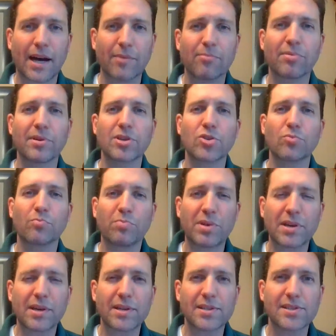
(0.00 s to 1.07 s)
I bring you
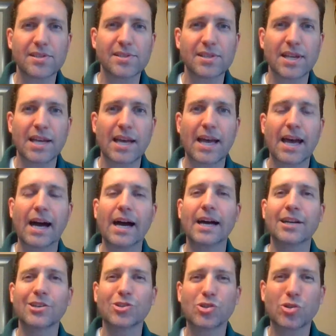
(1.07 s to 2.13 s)
peace
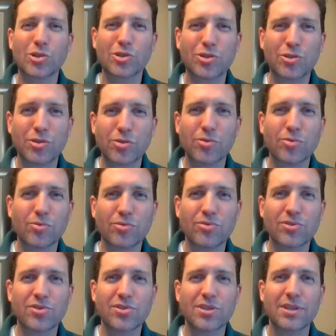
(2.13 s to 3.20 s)
and good
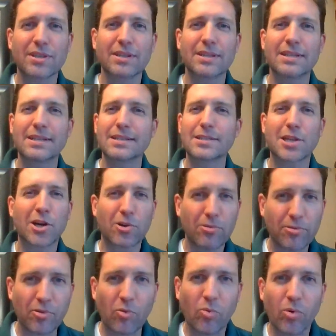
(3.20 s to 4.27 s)
news.
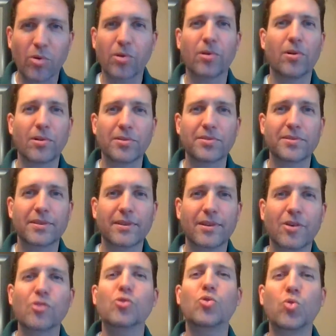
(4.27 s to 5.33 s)
Tell the world
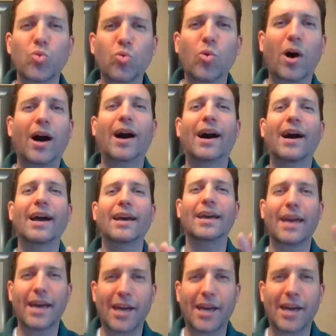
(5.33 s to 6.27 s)
who I